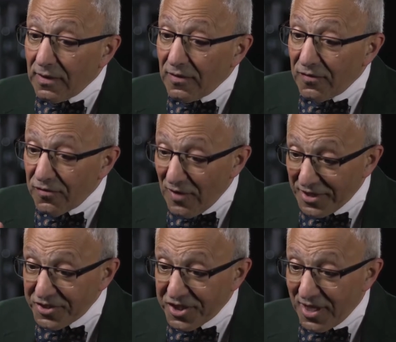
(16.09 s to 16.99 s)

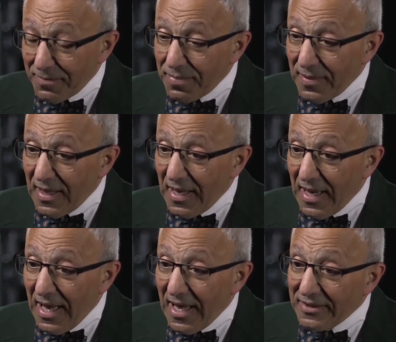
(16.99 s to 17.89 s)
friendship
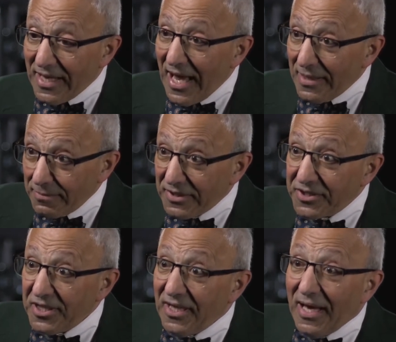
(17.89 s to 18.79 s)
and
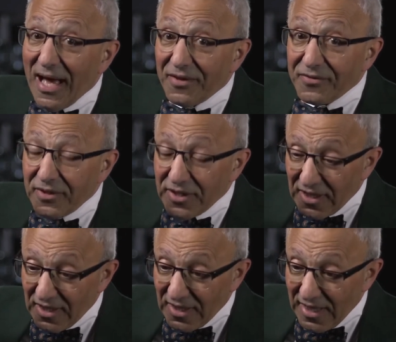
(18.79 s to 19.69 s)
enmity at
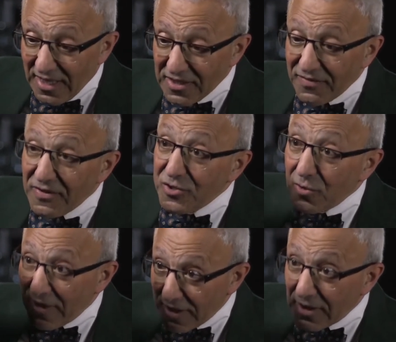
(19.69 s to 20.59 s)
the
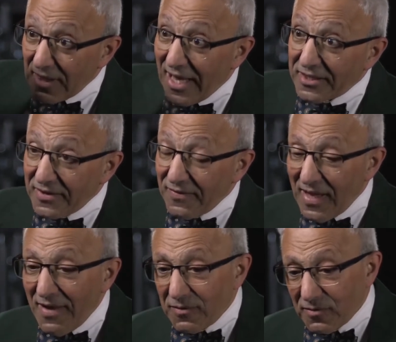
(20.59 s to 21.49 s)
individual and collective
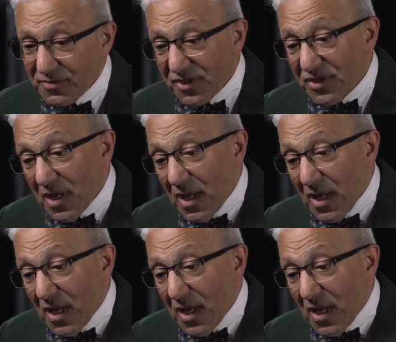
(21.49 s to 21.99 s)
levels,